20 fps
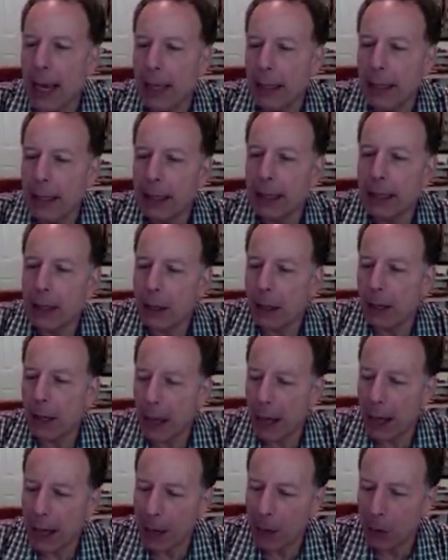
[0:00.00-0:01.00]
And
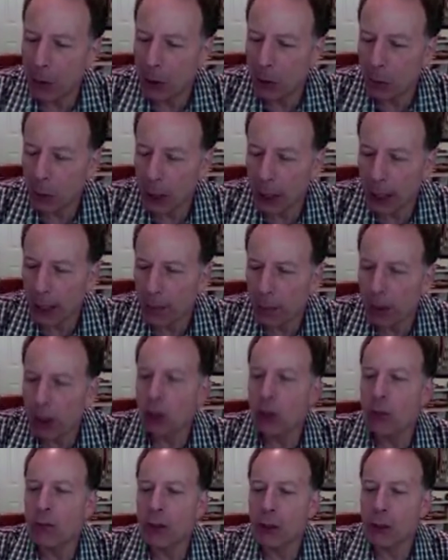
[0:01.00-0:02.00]
it was
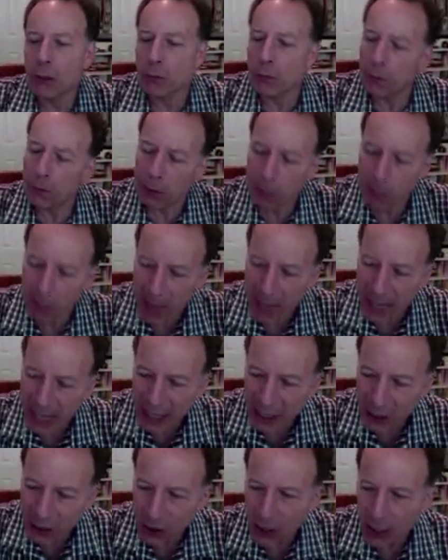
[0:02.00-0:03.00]
really beautiful
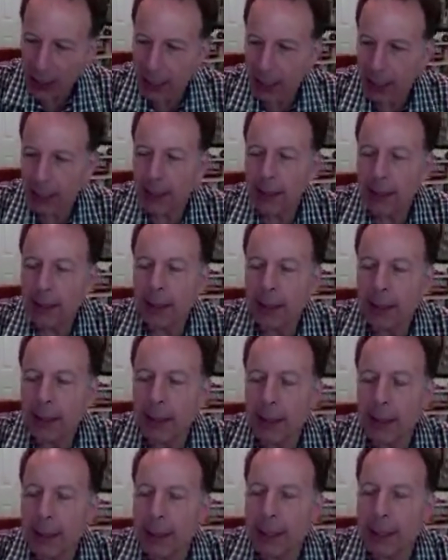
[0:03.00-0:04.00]
for me to
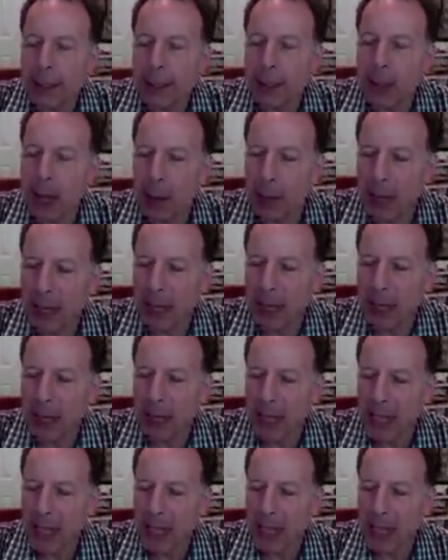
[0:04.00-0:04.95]
see coming